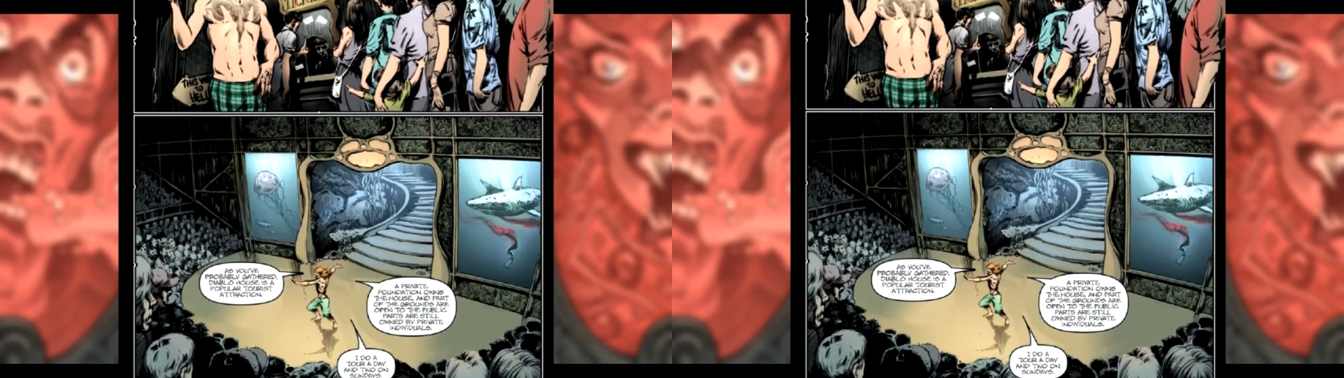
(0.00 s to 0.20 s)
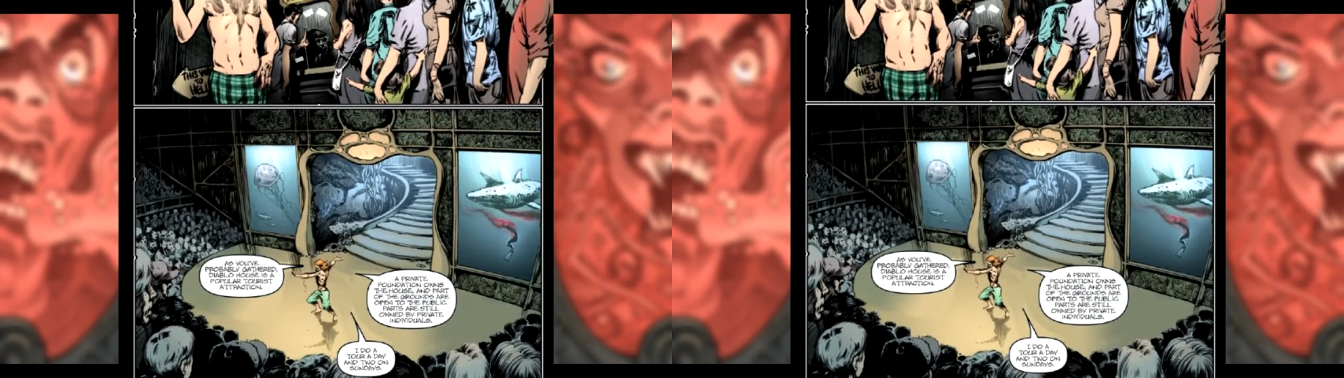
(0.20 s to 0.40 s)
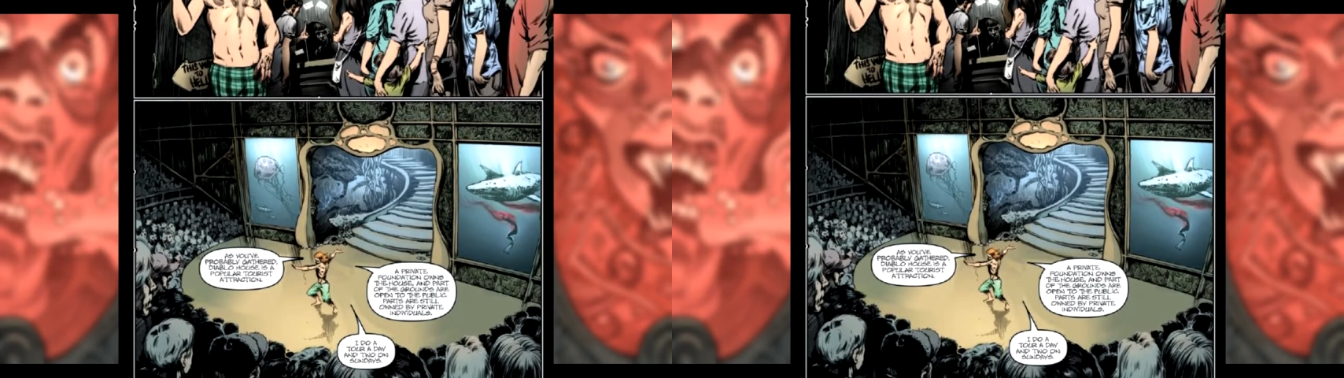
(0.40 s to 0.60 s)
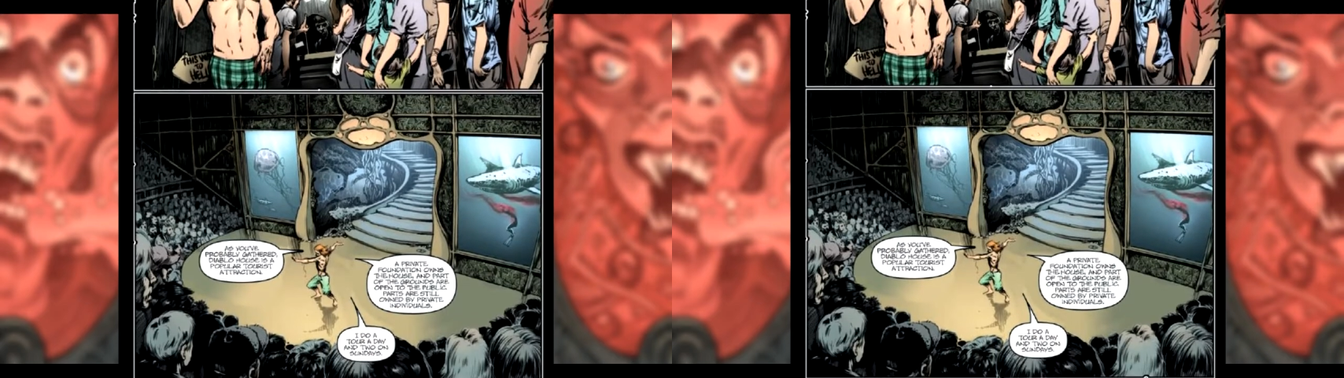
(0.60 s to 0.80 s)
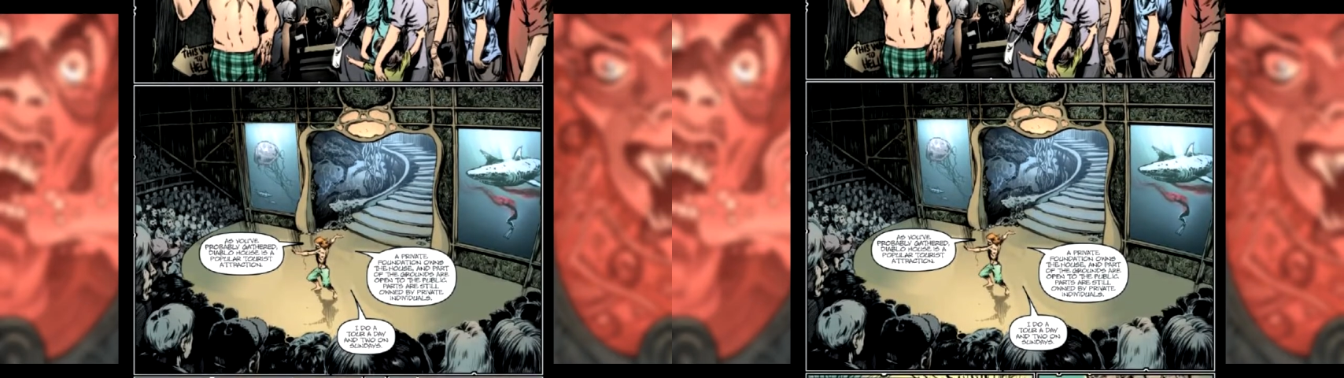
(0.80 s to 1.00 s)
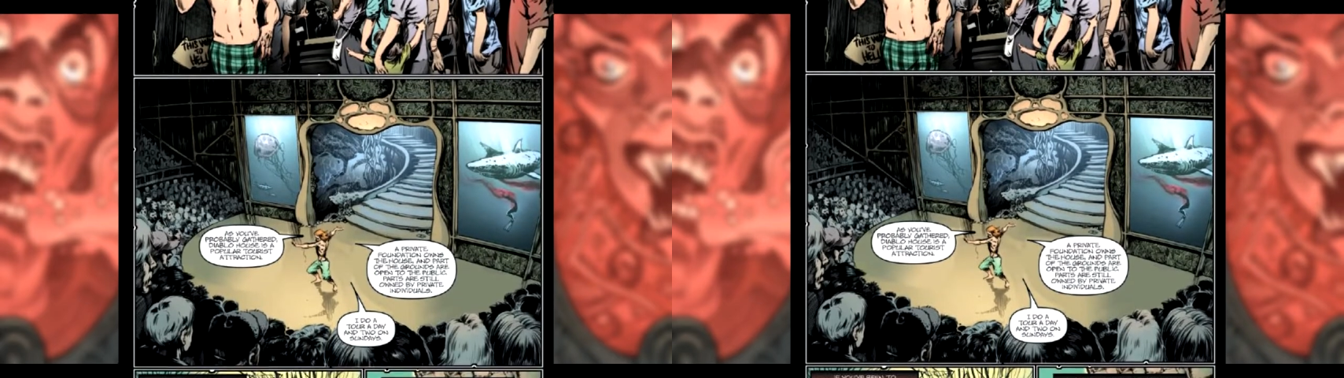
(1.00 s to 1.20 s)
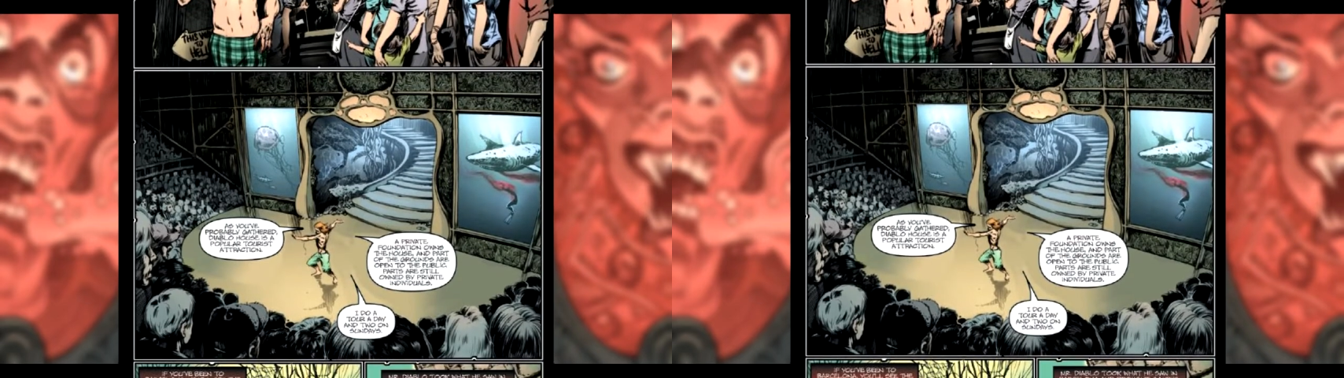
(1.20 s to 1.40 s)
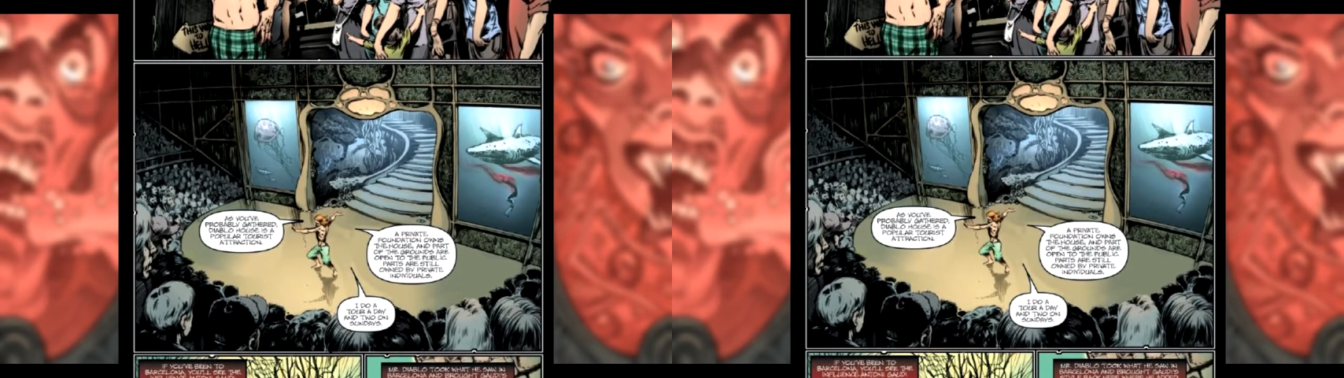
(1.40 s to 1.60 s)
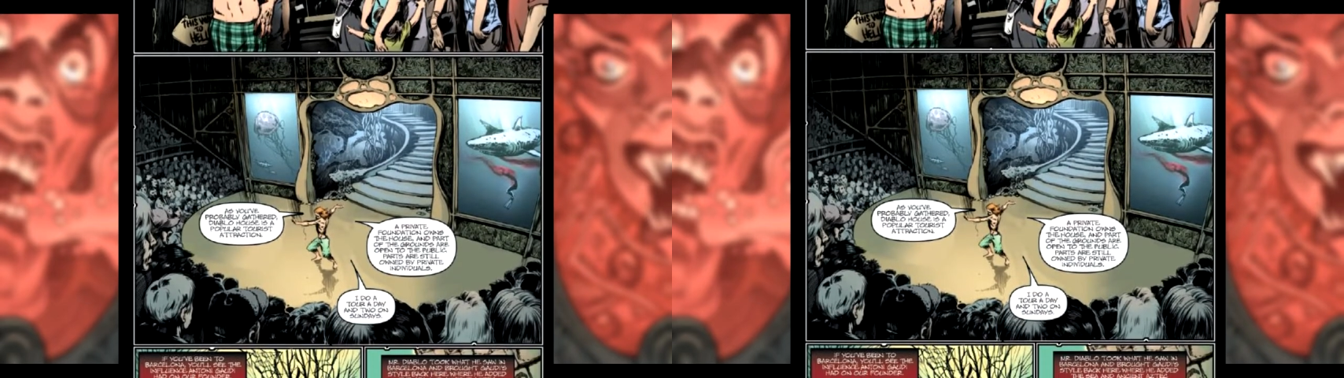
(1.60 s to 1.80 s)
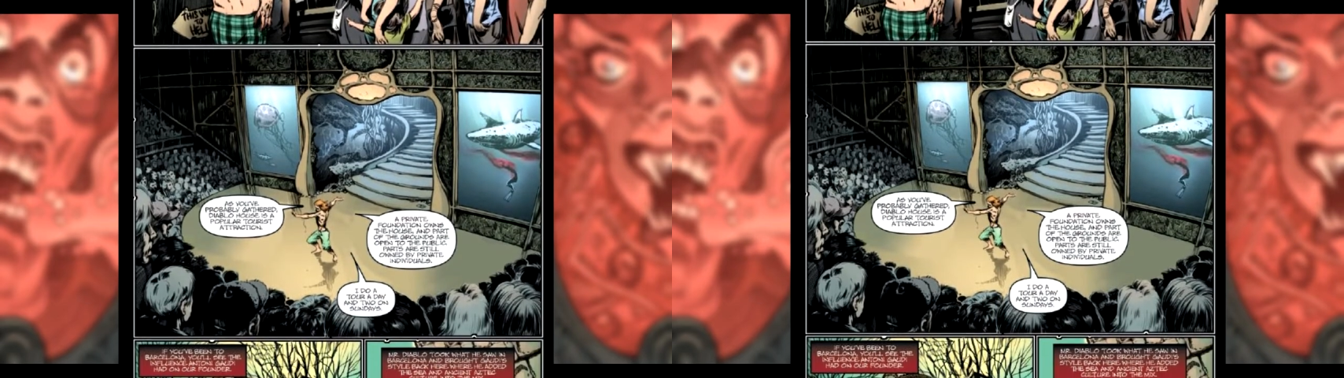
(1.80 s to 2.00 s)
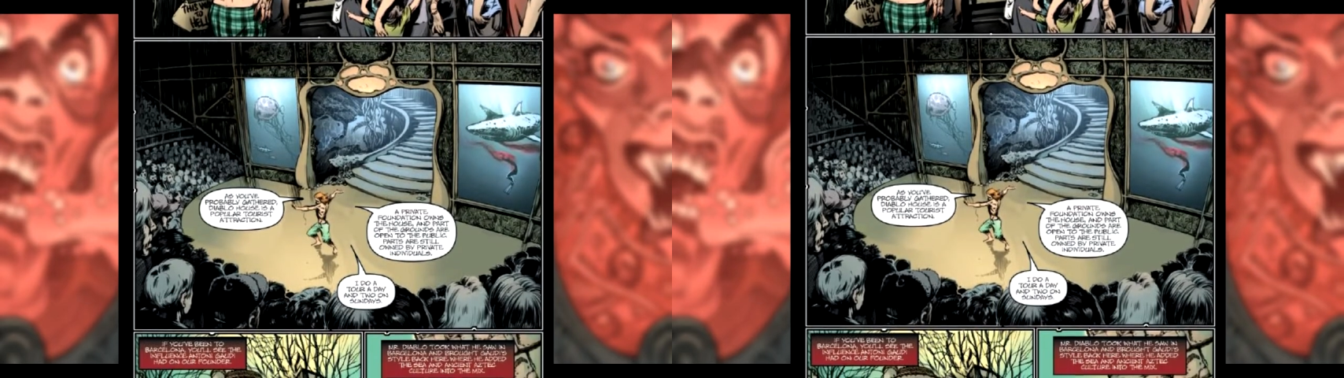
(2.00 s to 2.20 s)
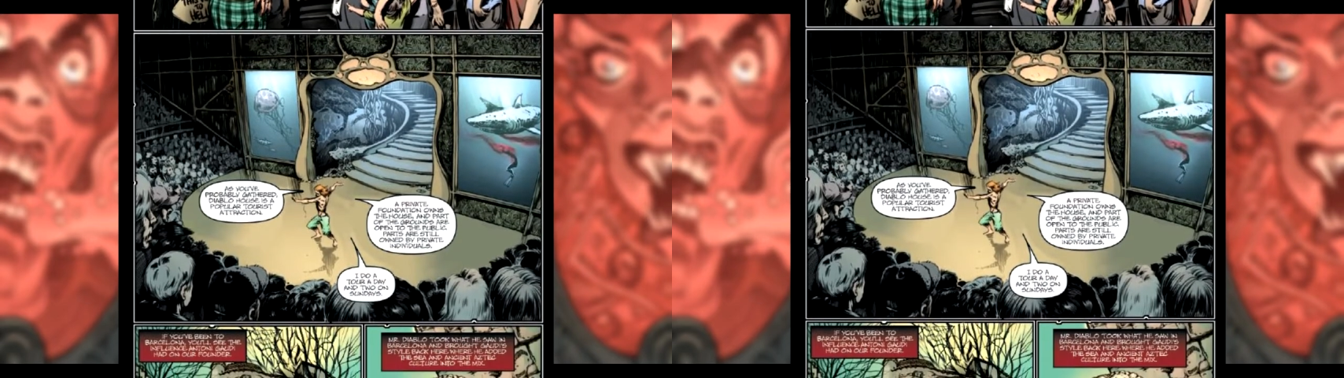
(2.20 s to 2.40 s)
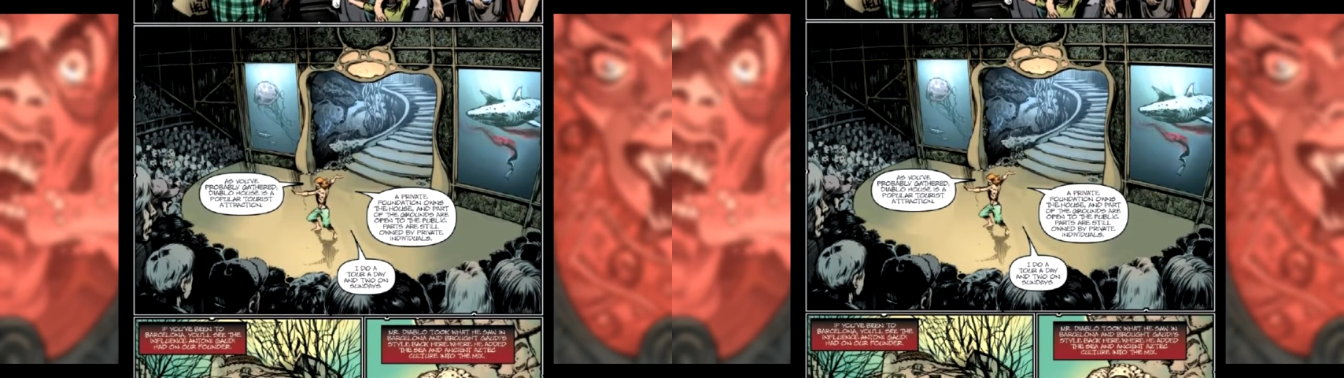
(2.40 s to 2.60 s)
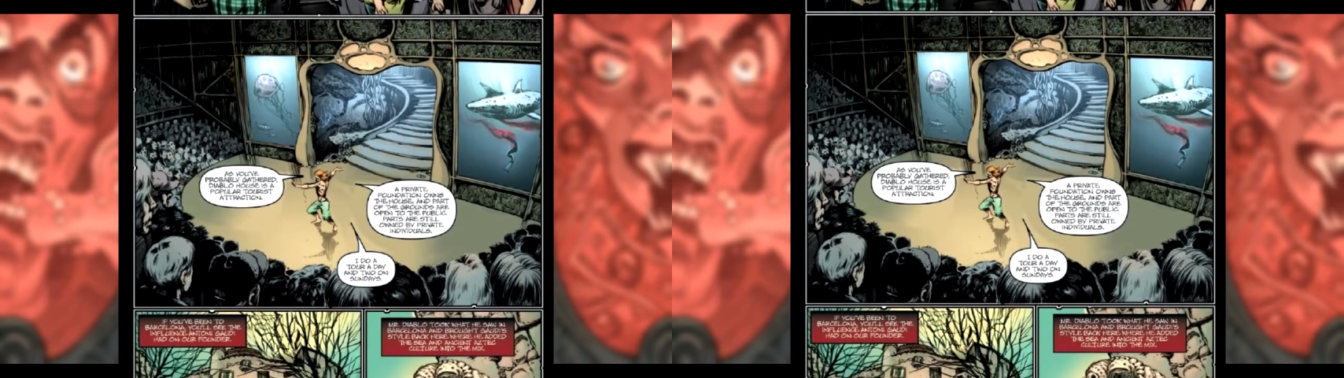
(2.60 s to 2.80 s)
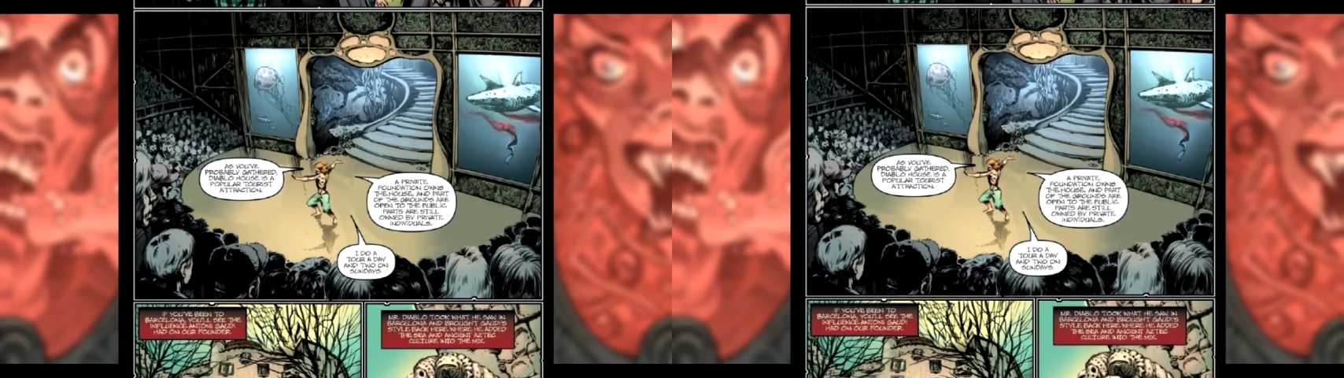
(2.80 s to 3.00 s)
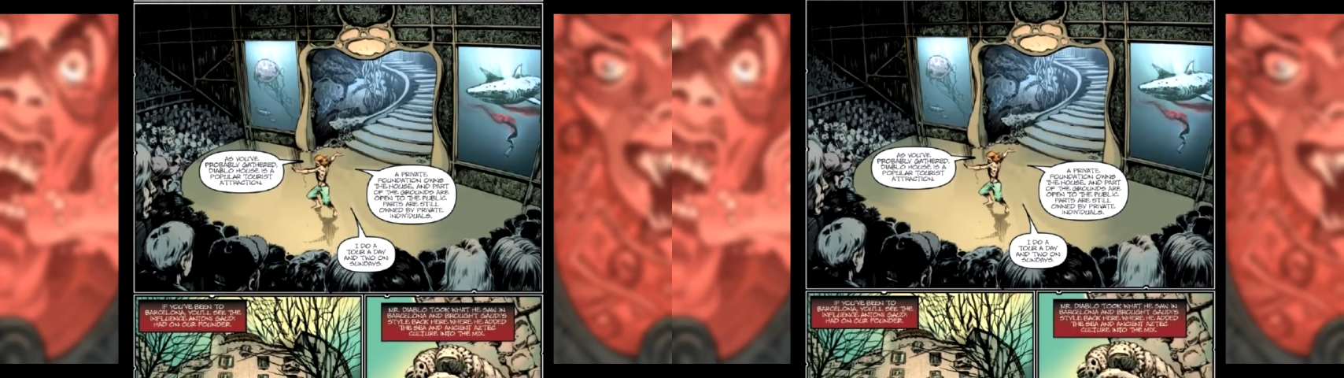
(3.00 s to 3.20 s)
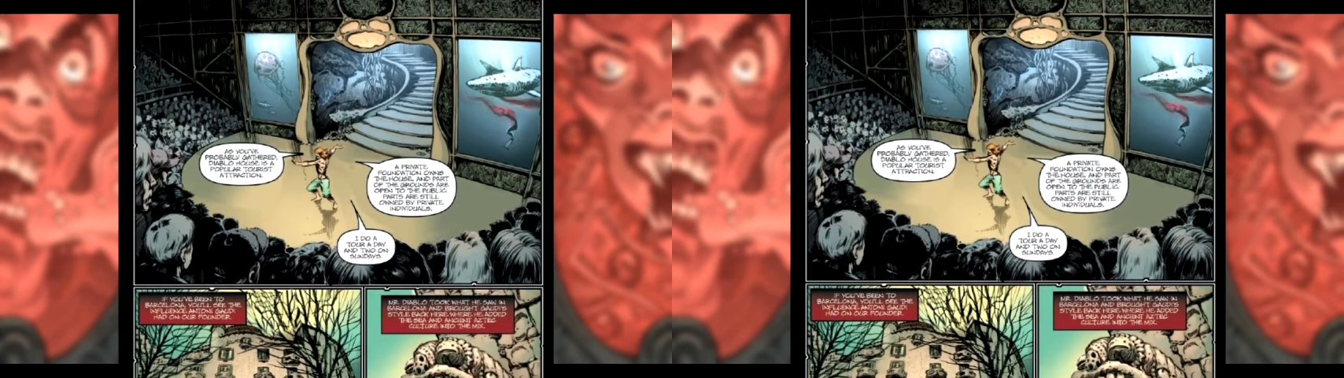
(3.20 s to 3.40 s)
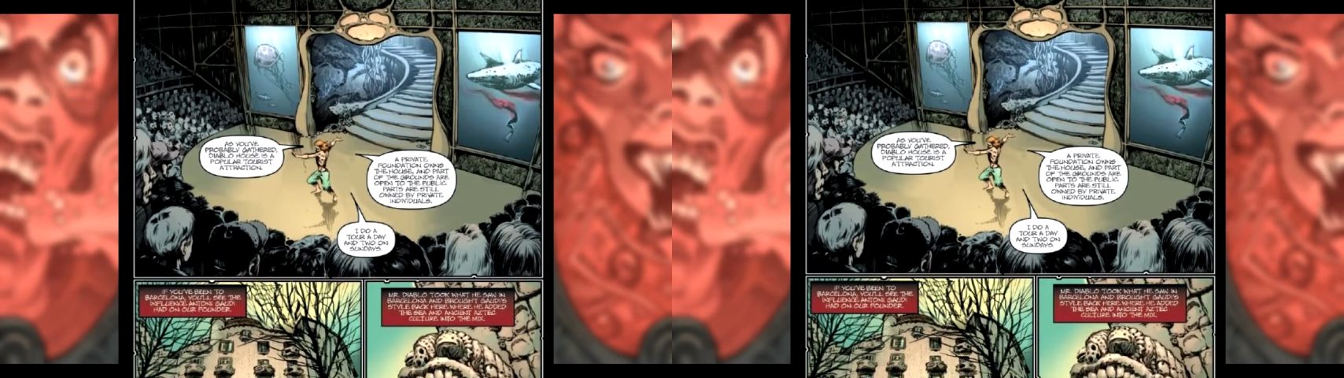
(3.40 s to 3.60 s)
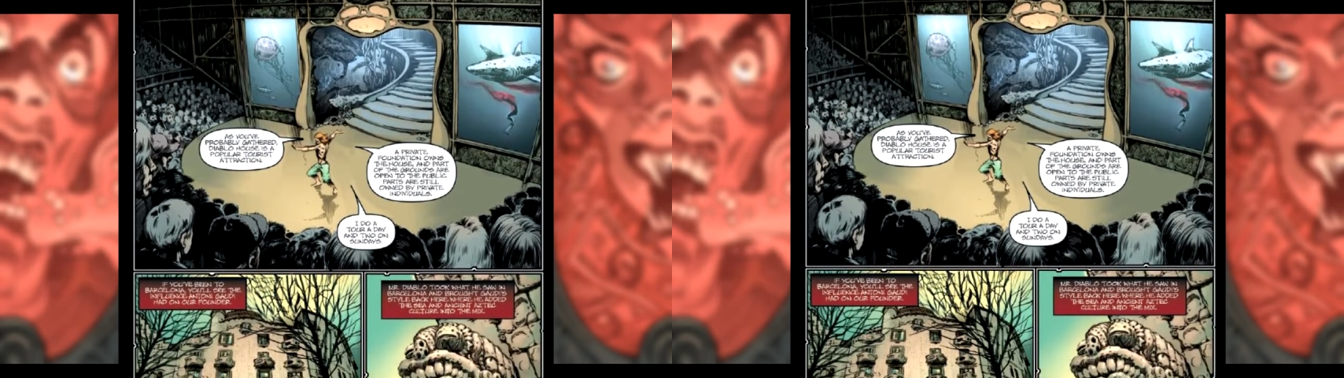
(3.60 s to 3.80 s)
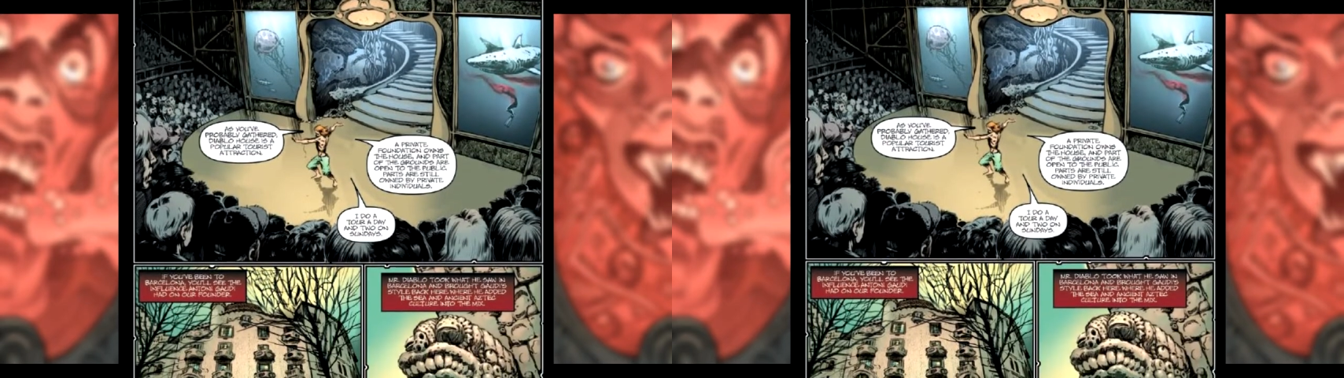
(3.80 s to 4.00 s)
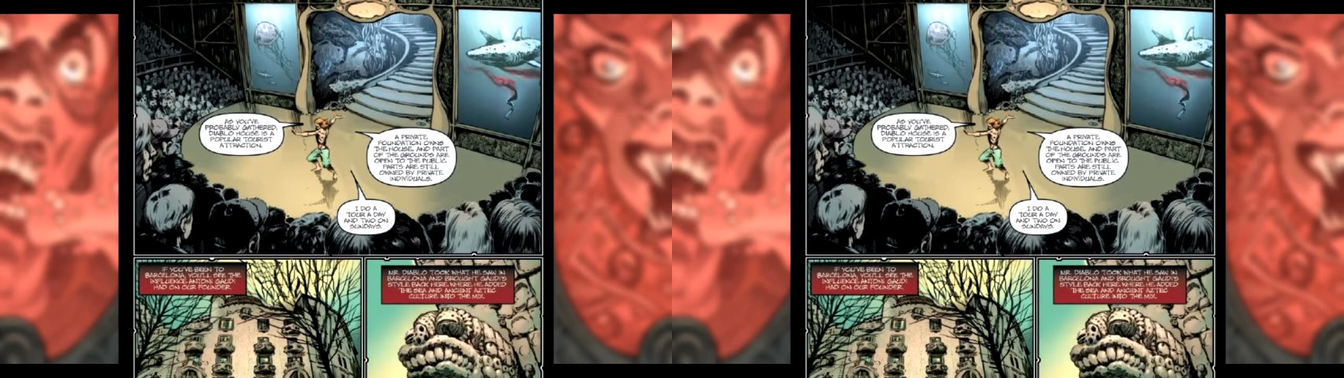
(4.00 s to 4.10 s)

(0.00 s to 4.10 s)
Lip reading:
Nobody's mouth can be seen.